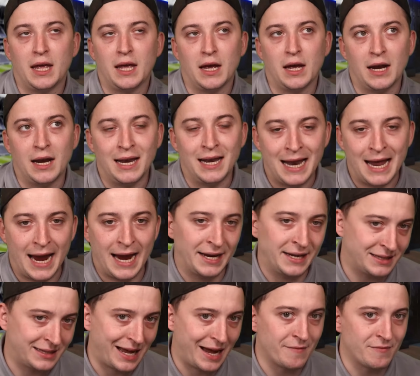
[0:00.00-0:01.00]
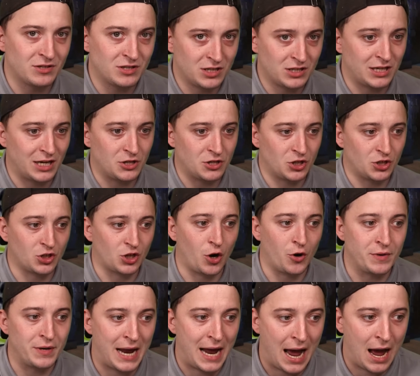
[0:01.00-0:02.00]
letting Davinson Sanchez go
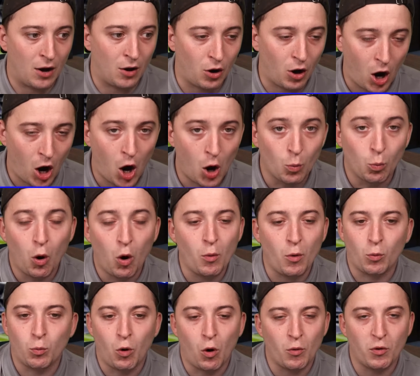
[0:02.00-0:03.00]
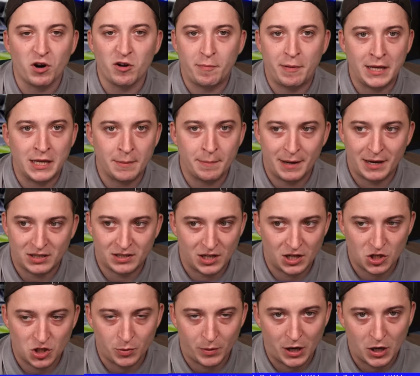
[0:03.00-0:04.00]
now? What would have been the best
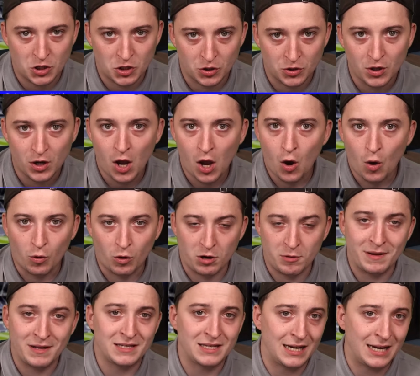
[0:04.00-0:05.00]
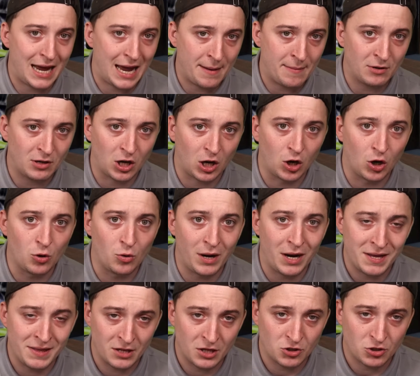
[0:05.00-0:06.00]
situation would have been to let him go
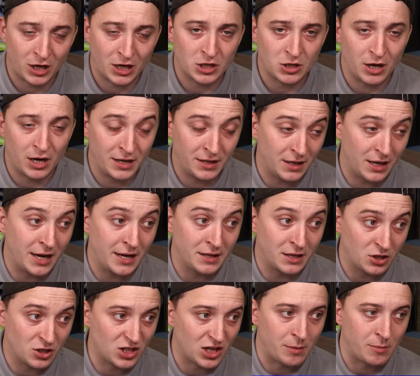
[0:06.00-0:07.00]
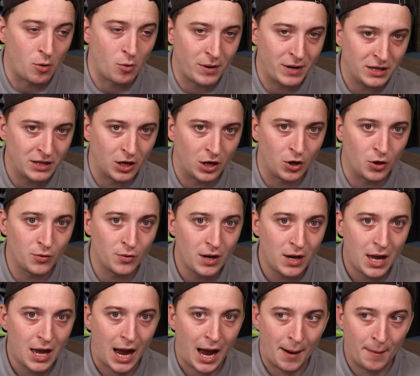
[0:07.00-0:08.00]
in the summer window
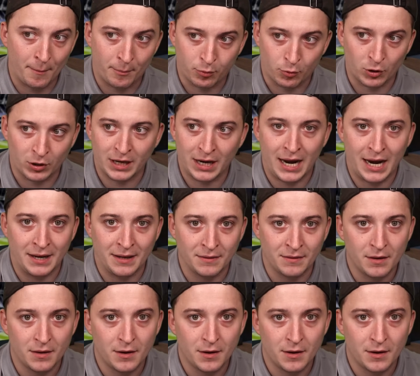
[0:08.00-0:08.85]
and bring in